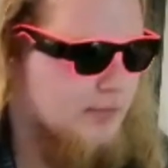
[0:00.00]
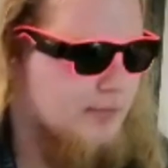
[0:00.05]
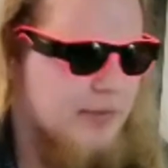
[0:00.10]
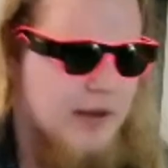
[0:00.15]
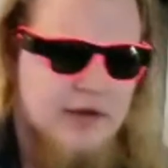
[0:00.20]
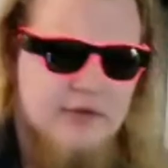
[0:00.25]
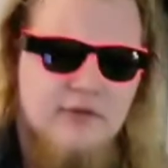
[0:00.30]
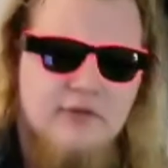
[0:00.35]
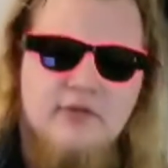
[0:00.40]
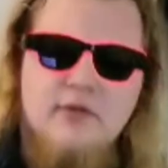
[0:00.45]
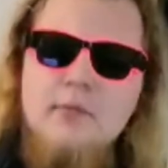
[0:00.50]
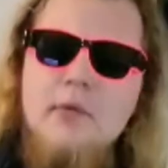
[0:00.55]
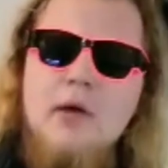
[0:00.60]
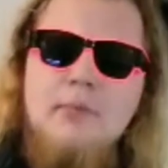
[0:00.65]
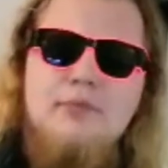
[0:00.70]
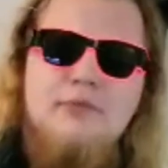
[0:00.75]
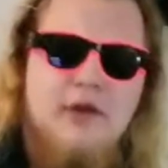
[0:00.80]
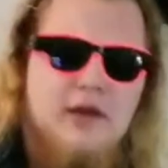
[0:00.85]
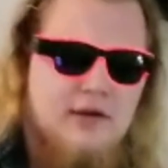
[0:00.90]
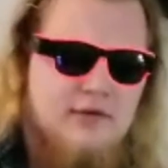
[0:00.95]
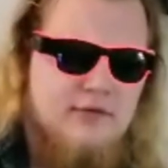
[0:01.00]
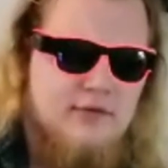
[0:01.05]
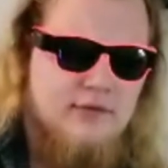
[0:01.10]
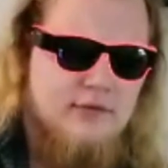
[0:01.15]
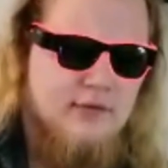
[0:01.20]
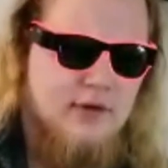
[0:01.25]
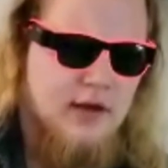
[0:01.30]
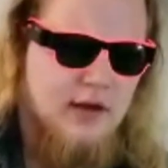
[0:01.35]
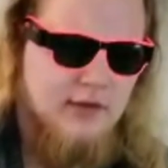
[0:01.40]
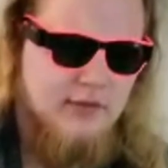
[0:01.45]
Back to some
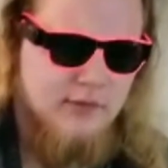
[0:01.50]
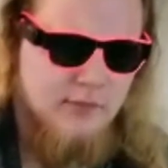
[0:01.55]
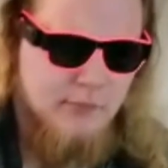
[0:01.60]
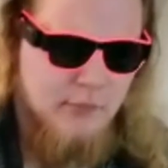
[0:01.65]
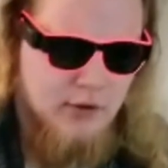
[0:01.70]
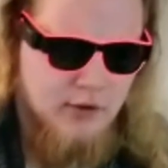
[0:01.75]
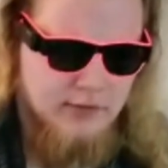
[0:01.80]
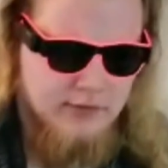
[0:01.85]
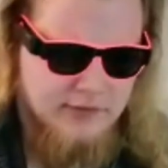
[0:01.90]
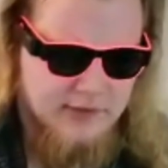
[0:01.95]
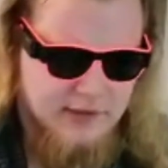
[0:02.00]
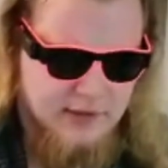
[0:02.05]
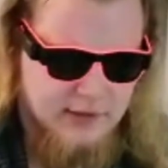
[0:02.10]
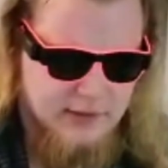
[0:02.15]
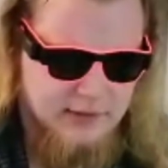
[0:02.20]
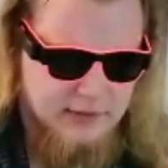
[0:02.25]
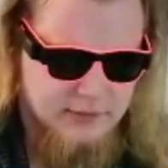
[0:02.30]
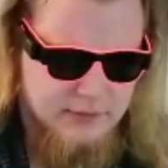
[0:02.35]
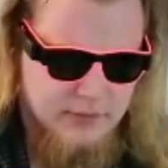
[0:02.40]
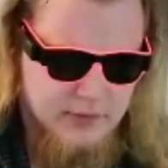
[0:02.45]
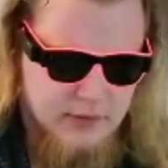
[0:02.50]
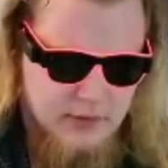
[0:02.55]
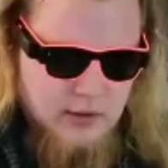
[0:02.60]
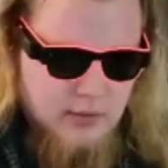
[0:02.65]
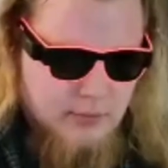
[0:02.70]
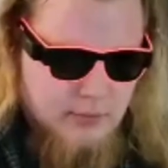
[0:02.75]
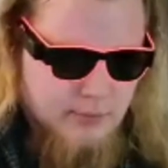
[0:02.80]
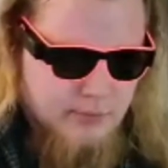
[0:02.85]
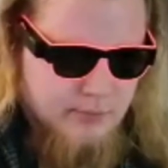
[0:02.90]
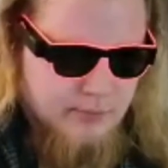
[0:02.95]
updates on the Moth killer.
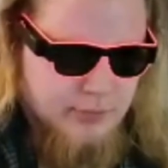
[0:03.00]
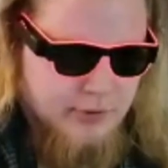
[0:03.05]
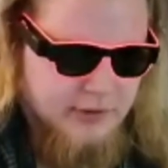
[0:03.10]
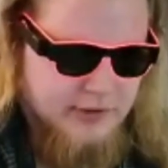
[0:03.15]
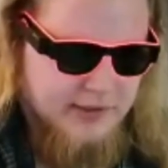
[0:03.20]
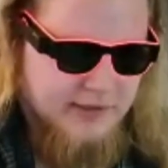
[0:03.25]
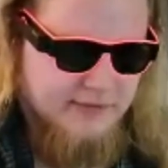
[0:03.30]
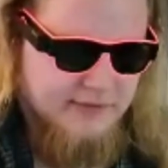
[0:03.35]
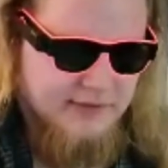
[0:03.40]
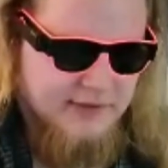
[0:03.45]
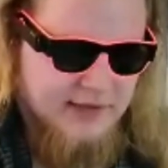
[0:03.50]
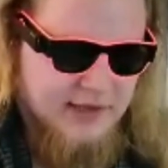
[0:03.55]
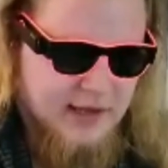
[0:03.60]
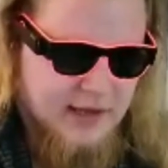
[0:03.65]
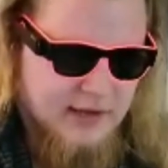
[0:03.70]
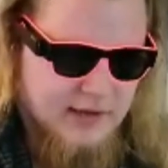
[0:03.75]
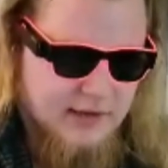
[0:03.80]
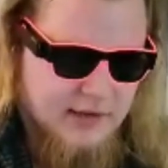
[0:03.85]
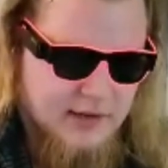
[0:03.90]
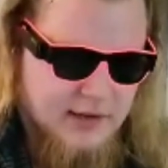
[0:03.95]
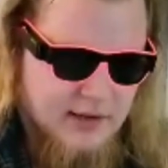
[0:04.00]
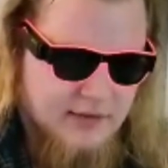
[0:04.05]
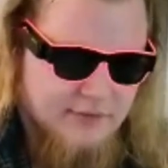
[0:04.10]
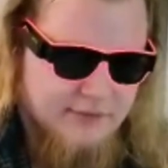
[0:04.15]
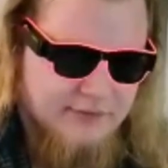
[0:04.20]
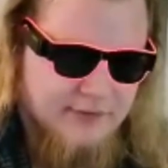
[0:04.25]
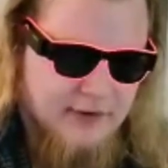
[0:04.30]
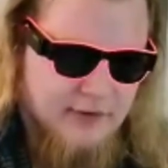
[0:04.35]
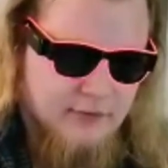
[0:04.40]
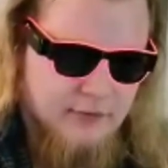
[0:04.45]
Police again
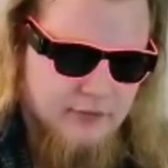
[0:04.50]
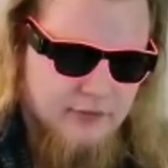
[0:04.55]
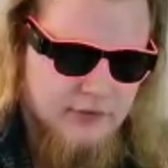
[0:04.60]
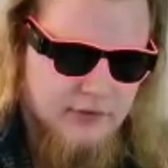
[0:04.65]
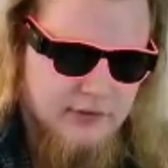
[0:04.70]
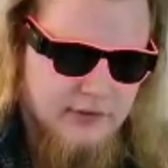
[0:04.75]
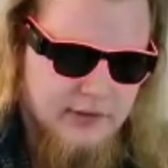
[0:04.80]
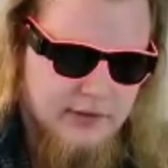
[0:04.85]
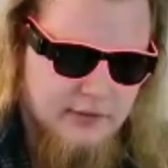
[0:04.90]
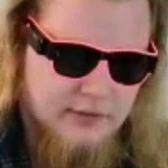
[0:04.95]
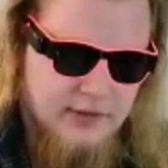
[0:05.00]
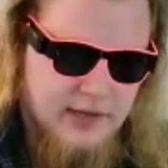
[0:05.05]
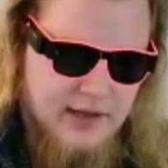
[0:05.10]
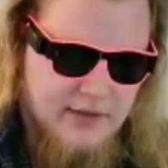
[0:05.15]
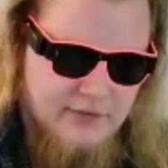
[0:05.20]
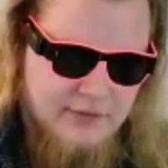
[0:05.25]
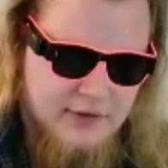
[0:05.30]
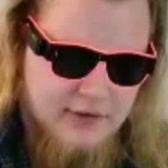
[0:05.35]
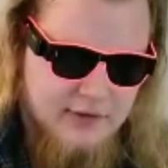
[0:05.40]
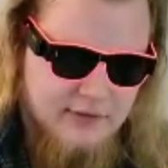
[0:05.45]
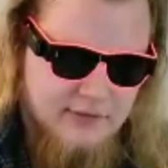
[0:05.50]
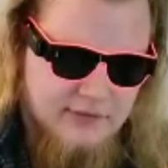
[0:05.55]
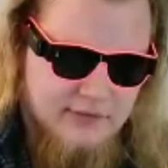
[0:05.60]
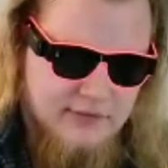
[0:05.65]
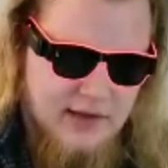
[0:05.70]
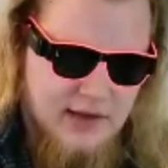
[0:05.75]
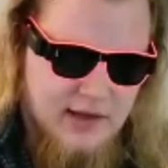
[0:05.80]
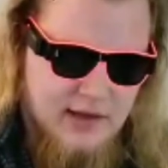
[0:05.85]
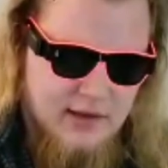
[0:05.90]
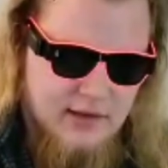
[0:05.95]
have found little
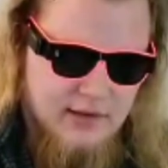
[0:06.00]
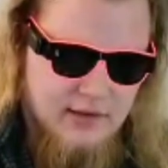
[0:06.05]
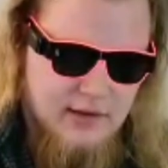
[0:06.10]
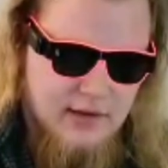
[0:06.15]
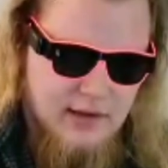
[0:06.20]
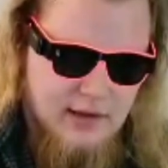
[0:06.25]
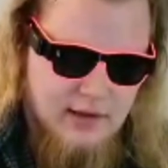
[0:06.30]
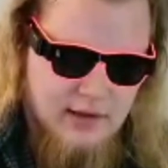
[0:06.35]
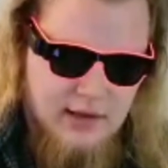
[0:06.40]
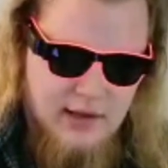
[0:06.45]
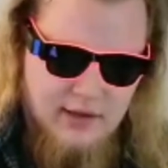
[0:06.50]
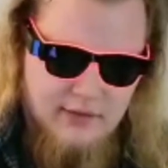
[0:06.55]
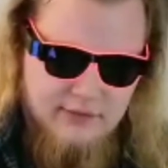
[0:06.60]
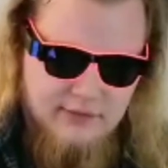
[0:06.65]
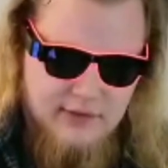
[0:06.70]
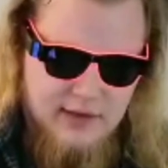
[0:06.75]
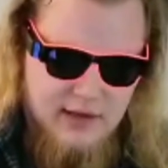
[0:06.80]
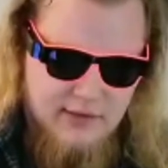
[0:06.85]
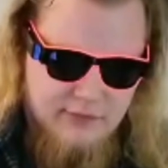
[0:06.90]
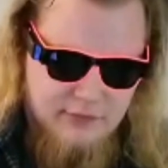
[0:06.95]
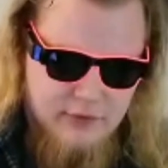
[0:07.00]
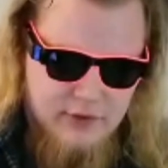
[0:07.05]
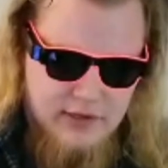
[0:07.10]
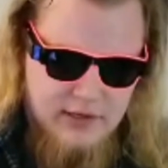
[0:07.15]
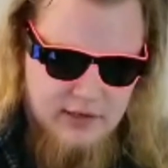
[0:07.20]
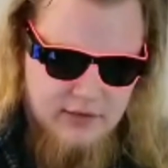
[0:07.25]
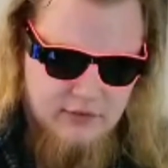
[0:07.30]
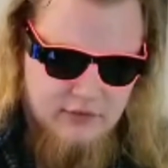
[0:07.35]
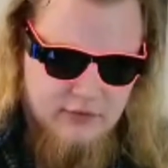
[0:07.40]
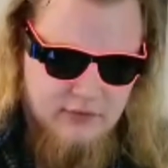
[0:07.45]
evidence, as
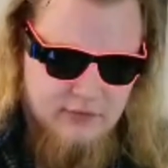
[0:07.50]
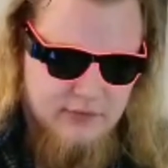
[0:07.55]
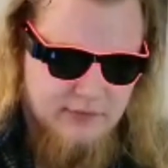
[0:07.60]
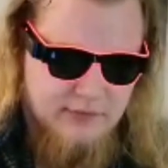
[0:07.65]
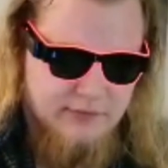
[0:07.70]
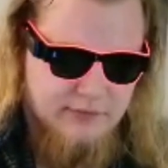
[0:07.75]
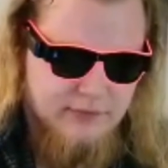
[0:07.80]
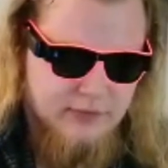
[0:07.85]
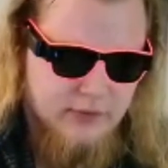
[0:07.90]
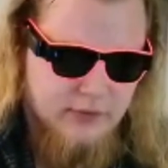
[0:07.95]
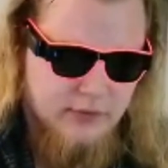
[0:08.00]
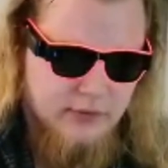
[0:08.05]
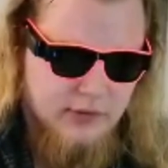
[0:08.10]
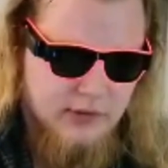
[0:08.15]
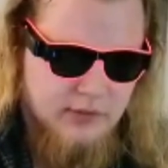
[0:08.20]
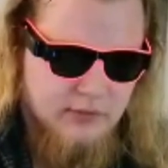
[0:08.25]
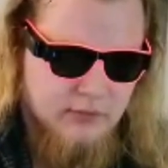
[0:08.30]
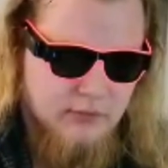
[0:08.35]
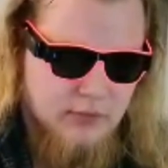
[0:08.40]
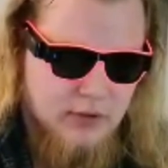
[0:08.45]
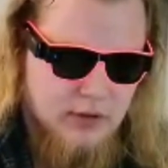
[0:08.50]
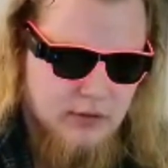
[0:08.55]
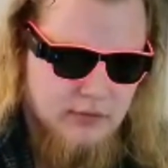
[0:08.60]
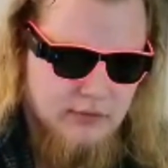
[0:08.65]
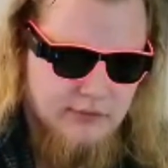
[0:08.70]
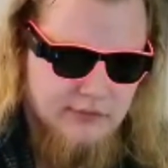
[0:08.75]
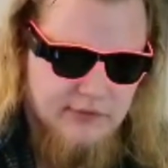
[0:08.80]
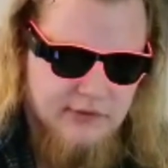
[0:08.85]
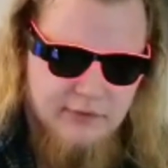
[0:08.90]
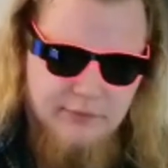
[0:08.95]
every inch of the floor and
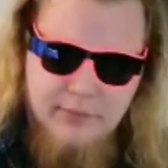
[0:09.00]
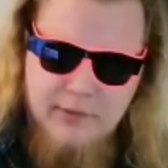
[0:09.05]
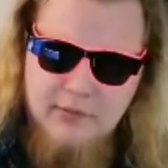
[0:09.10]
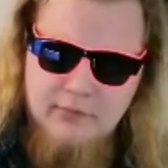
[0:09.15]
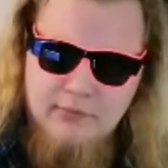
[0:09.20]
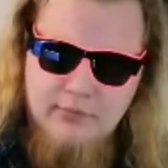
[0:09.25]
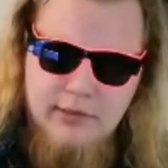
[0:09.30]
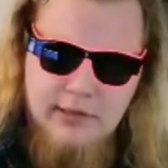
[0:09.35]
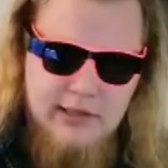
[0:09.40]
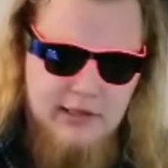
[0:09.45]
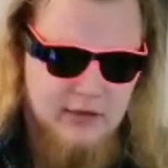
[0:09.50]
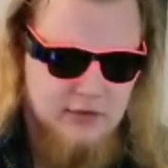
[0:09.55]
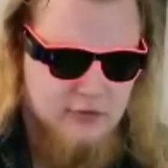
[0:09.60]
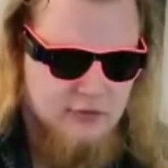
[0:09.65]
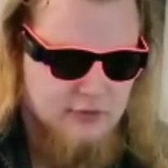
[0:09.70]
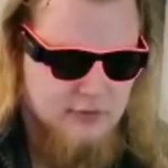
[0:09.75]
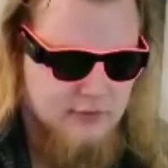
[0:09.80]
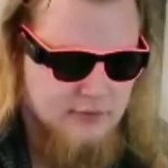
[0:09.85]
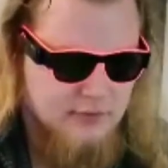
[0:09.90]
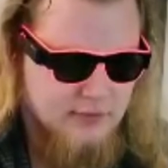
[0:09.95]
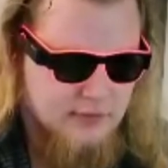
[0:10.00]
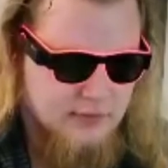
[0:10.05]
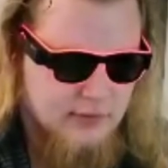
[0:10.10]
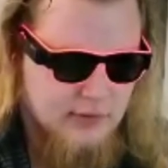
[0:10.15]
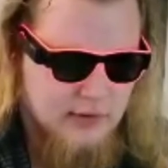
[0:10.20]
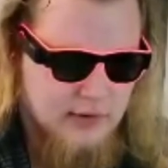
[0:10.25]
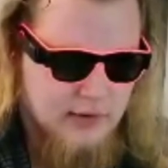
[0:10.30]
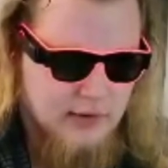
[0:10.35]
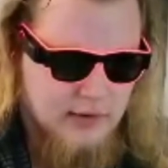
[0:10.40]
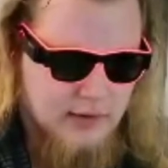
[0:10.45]
walls have been bleached,
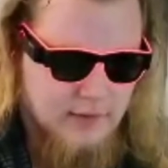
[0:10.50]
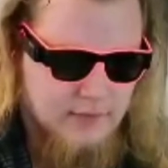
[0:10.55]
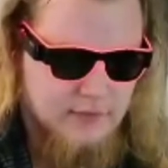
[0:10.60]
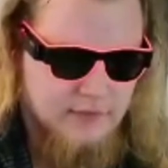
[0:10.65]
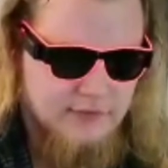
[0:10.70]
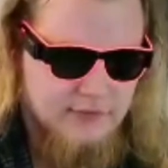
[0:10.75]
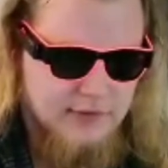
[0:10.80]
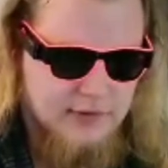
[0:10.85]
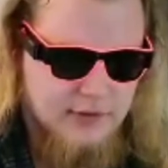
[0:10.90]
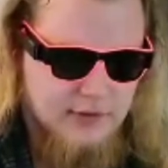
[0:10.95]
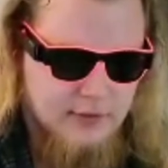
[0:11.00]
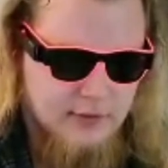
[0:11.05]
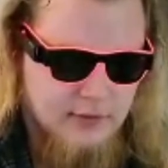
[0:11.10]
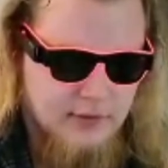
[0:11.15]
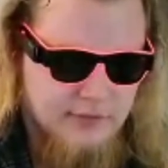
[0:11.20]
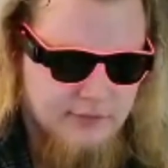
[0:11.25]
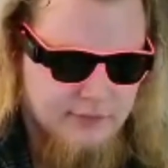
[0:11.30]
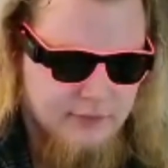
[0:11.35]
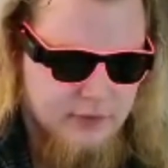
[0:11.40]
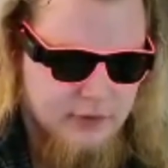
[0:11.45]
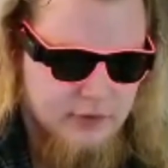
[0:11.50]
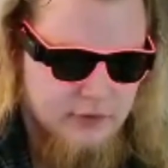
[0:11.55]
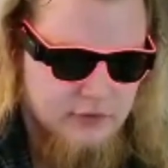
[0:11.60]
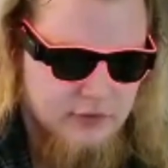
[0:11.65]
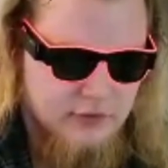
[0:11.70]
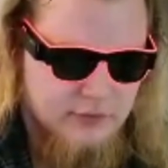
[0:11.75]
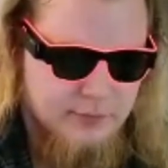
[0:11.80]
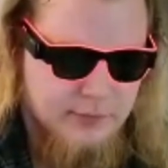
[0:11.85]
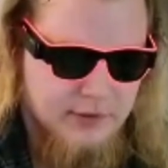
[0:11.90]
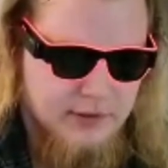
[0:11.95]
and the security
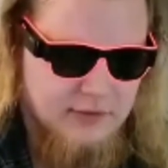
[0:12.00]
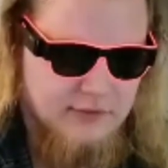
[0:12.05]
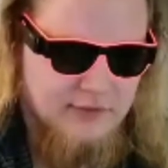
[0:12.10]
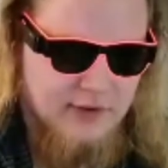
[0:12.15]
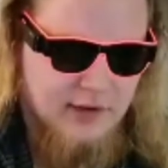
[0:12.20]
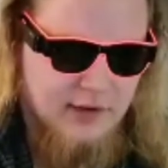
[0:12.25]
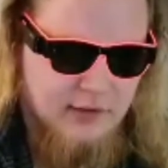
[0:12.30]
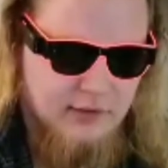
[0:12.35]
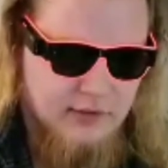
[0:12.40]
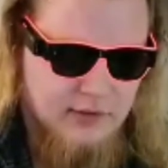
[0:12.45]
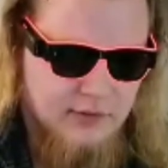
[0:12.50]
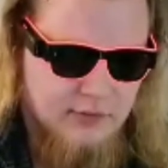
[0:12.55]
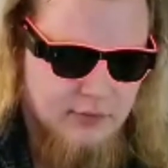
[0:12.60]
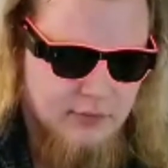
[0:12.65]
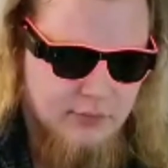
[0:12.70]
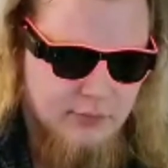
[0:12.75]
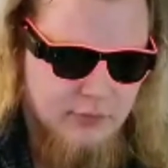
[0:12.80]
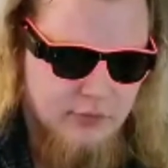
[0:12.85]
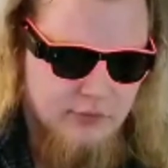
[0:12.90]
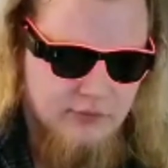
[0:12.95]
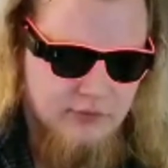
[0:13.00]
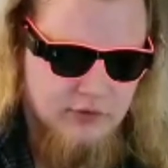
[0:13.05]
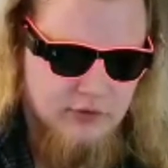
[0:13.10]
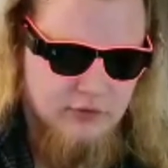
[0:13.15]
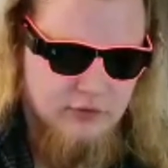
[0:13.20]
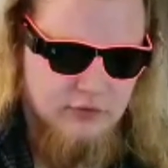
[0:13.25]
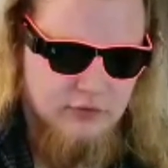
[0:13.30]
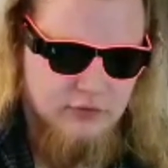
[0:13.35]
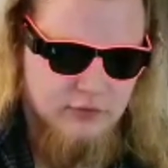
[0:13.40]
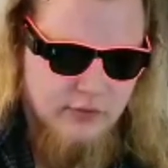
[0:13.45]
footage has been entirely removed and
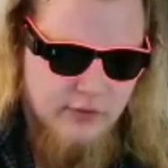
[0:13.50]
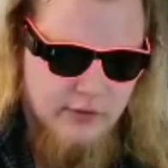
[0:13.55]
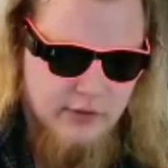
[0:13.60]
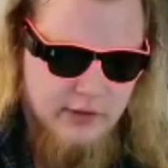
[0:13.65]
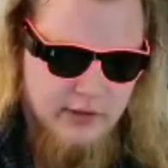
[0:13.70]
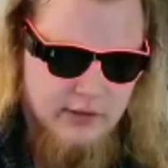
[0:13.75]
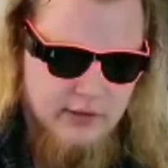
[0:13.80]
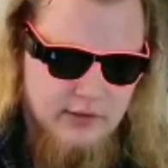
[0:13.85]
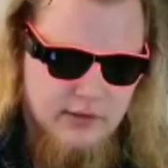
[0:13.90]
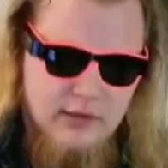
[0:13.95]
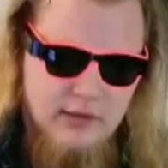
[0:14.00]
destroyed.